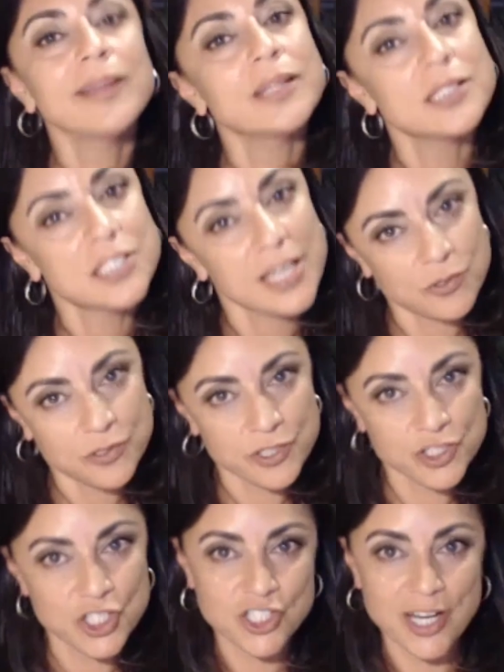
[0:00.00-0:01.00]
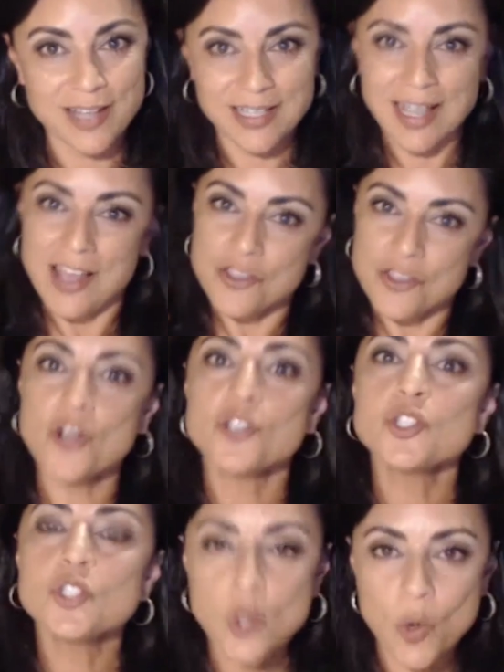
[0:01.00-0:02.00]
about the terrorist Chechens. There
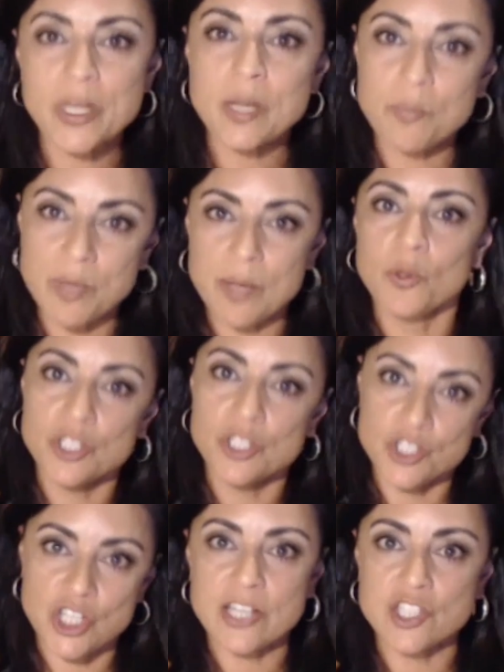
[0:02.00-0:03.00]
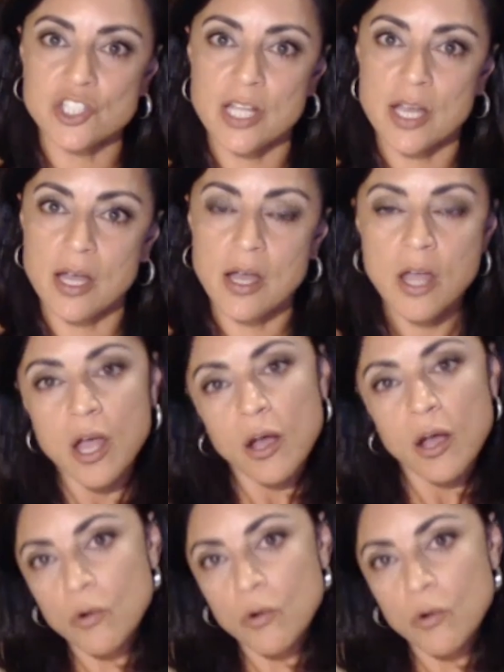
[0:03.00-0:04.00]
are so many people in Chechnya
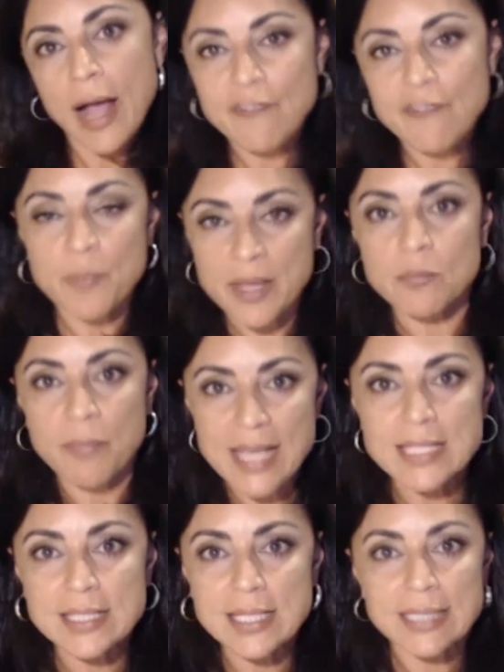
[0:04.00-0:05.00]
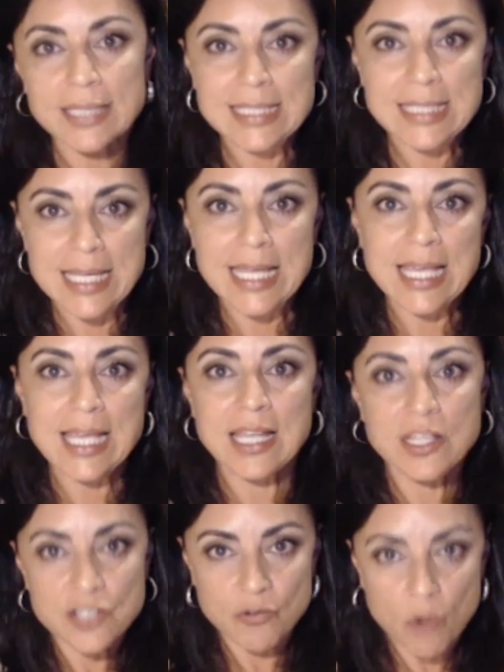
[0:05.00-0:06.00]
who have been basically
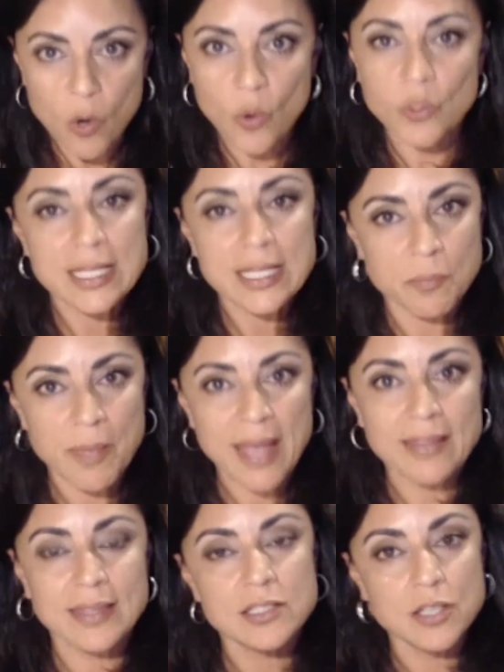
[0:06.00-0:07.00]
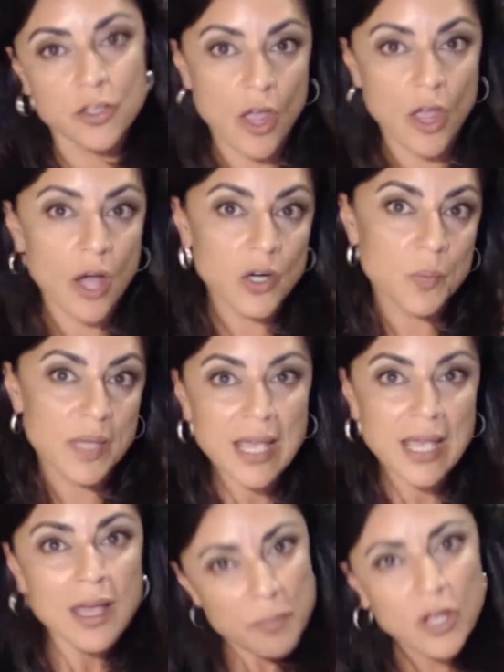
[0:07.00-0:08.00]
seeking their own independence,
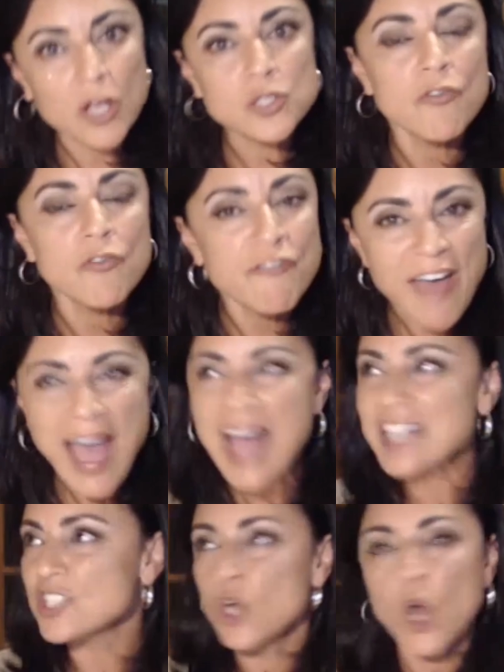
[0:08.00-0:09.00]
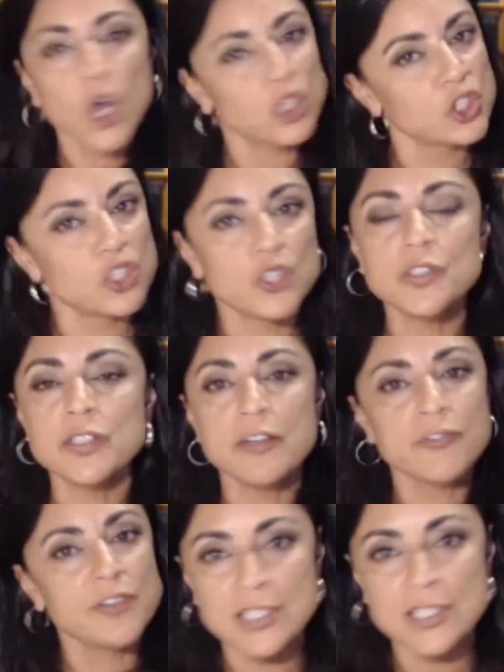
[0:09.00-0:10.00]
autonomy, because of vast cultural
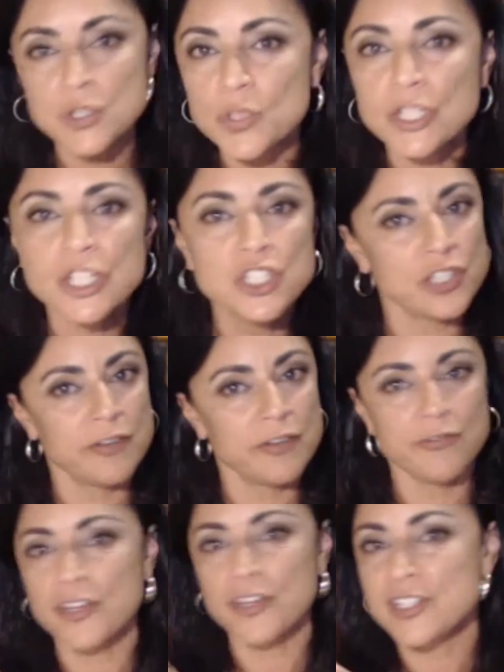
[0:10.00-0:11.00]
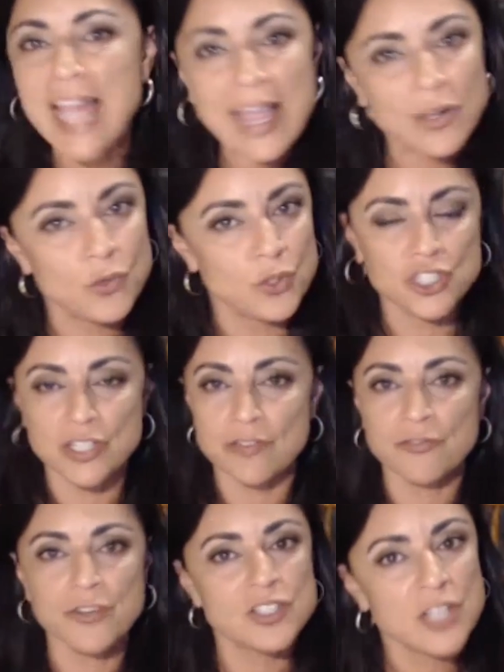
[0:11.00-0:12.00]
differences, religion difference, language
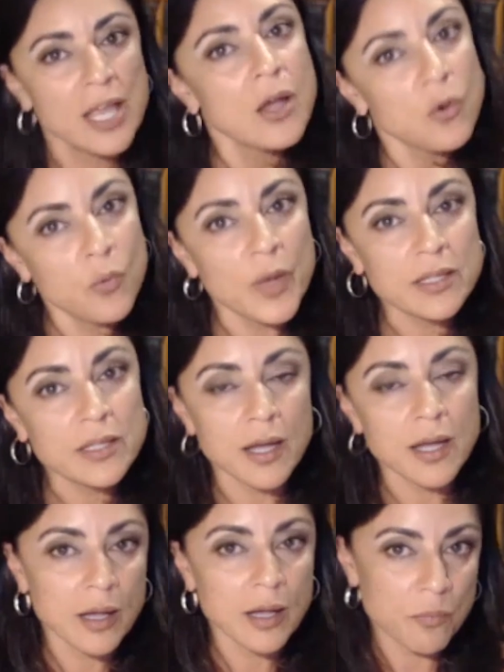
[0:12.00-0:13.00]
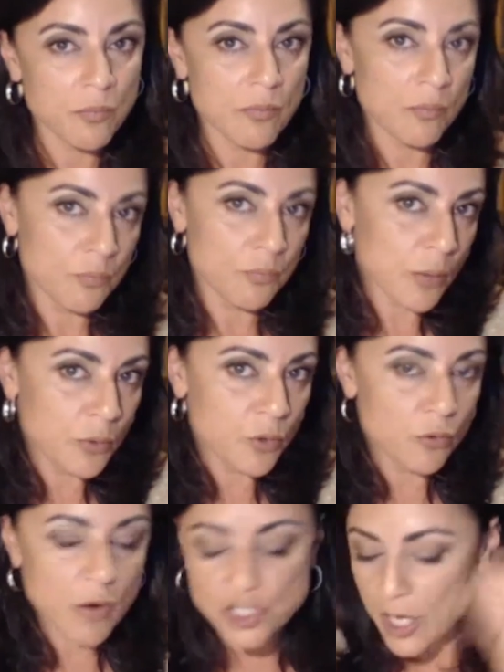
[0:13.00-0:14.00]
difference with
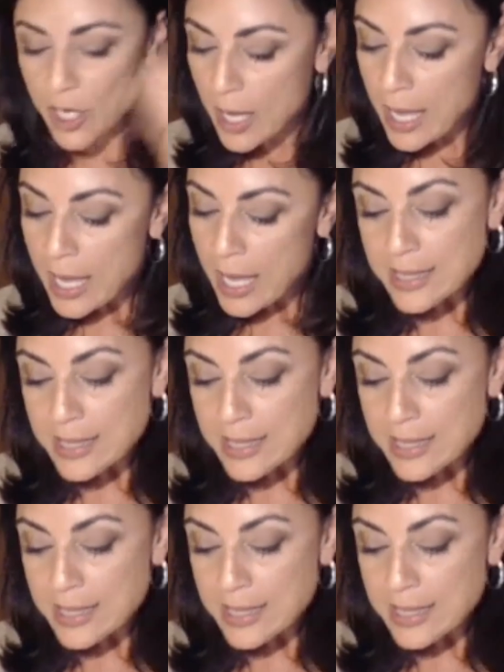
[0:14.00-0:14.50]
proper Russia.